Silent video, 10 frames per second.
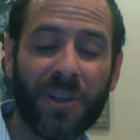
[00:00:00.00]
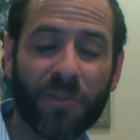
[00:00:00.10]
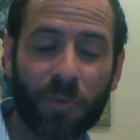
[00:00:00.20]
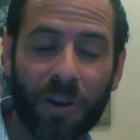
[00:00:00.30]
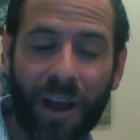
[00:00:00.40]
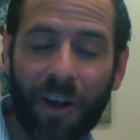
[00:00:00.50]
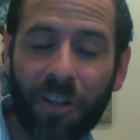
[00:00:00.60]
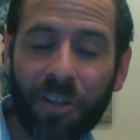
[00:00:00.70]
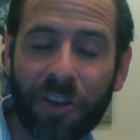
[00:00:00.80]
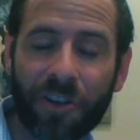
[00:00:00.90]
means we're
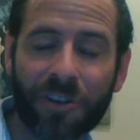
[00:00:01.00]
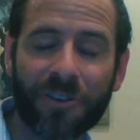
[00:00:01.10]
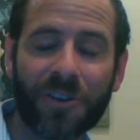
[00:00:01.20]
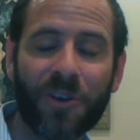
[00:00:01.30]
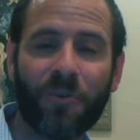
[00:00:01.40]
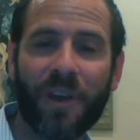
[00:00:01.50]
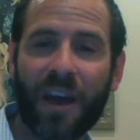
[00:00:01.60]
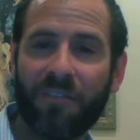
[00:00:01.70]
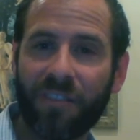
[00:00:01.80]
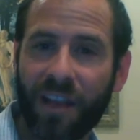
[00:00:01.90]
healthier, we
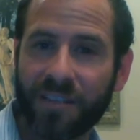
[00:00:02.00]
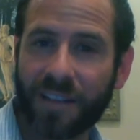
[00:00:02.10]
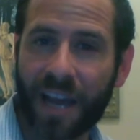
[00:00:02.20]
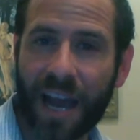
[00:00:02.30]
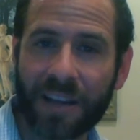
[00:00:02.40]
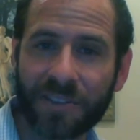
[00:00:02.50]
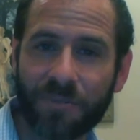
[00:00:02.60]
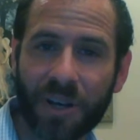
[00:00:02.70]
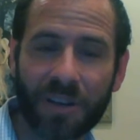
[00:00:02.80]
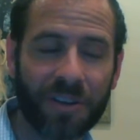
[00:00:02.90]
have less
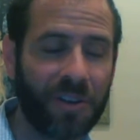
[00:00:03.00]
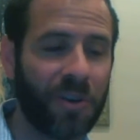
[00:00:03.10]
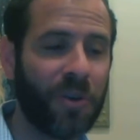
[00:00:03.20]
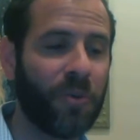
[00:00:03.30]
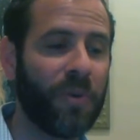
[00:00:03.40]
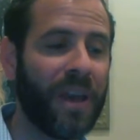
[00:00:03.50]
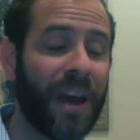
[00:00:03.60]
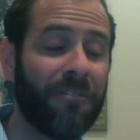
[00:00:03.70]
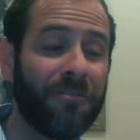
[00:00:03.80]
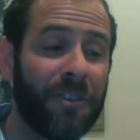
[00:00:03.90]
asthma, we
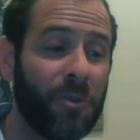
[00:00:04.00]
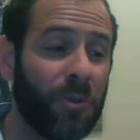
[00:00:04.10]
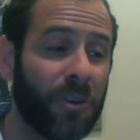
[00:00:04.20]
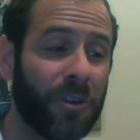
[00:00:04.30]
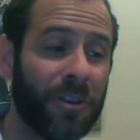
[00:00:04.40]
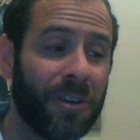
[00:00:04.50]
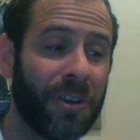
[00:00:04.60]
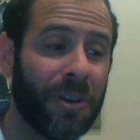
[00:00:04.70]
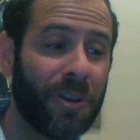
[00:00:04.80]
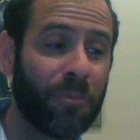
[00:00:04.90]
have fewer
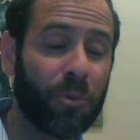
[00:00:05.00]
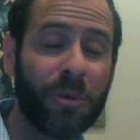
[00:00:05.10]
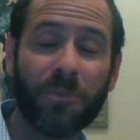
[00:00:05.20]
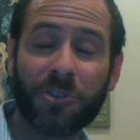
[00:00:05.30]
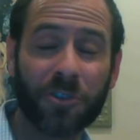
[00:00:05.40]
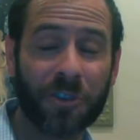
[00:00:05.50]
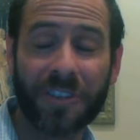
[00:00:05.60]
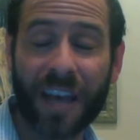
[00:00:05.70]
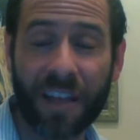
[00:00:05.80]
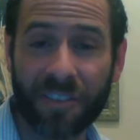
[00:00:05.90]
premature
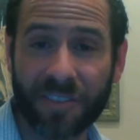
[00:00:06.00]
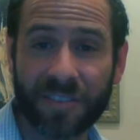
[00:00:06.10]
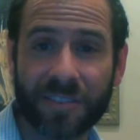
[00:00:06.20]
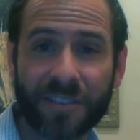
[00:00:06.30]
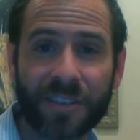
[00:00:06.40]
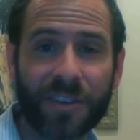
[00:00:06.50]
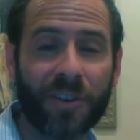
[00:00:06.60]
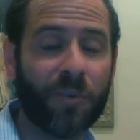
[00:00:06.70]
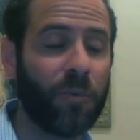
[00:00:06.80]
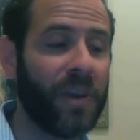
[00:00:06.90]
deaths,
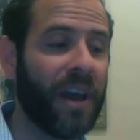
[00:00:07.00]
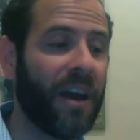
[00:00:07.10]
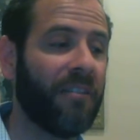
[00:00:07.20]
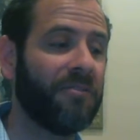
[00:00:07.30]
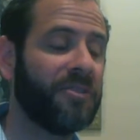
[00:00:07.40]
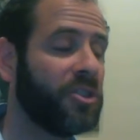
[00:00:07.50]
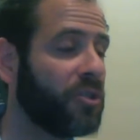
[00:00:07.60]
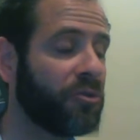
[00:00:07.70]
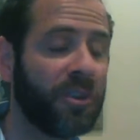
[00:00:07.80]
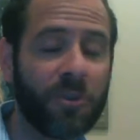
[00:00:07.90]
we have
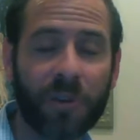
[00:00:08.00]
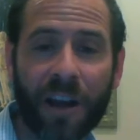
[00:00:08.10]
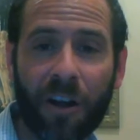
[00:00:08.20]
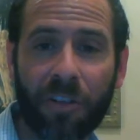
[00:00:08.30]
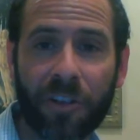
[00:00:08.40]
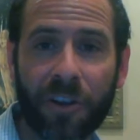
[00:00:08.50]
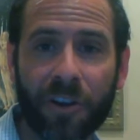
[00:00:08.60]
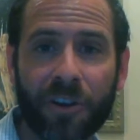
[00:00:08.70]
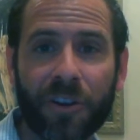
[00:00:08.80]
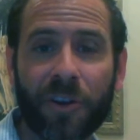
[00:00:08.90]
children who are
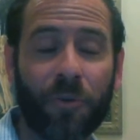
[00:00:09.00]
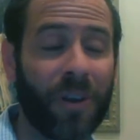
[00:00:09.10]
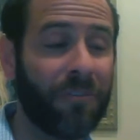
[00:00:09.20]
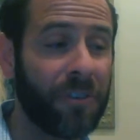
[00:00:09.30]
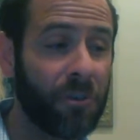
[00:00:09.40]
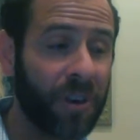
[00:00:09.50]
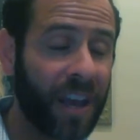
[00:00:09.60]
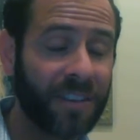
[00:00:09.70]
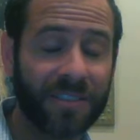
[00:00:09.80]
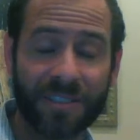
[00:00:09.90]
healthier, we have fewer
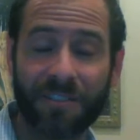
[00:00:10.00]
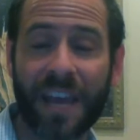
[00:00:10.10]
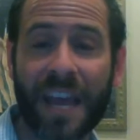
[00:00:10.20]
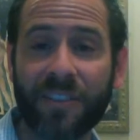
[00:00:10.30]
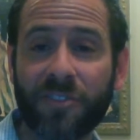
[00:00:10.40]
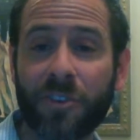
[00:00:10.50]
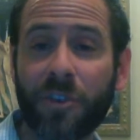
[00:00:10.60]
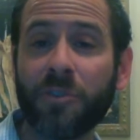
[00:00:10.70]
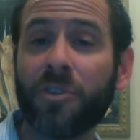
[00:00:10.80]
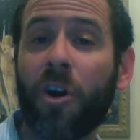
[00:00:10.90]
cases of cancer.
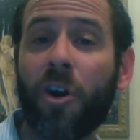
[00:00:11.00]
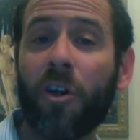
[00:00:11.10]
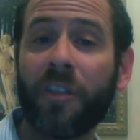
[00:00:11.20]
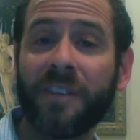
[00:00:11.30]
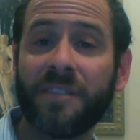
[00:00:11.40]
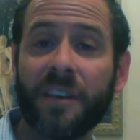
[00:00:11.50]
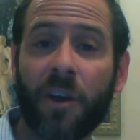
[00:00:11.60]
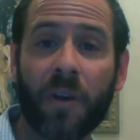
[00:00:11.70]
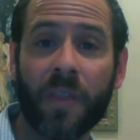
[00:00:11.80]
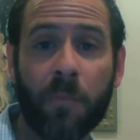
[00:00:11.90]
Those are all things that
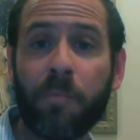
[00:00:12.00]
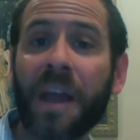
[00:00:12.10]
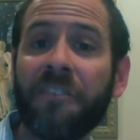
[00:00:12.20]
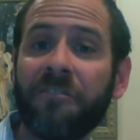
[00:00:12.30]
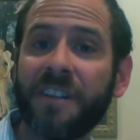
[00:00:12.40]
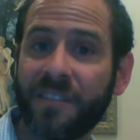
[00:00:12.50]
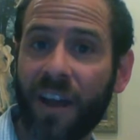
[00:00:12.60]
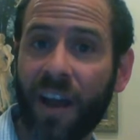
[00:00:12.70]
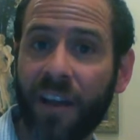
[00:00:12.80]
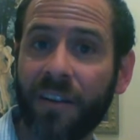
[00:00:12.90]
go on the benefit
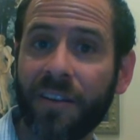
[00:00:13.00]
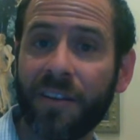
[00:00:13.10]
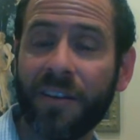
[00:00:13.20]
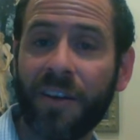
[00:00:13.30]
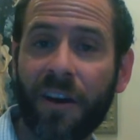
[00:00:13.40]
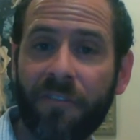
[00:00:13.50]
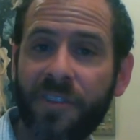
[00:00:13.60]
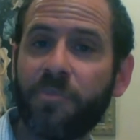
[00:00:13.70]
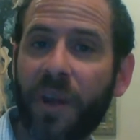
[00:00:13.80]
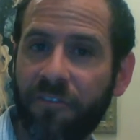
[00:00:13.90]
side of
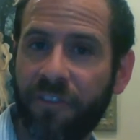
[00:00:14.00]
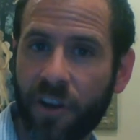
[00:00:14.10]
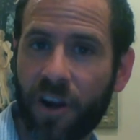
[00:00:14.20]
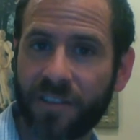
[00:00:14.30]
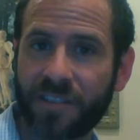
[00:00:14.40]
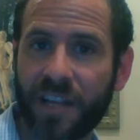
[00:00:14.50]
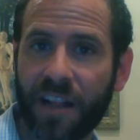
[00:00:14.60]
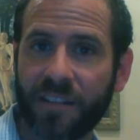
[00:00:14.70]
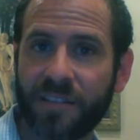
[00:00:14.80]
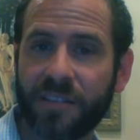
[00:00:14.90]
this benefit cost
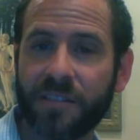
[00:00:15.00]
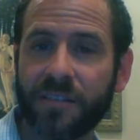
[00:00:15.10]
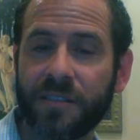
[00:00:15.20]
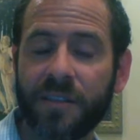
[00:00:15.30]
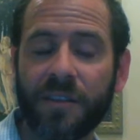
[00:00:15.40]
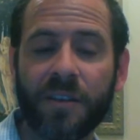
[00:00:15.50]
analysis.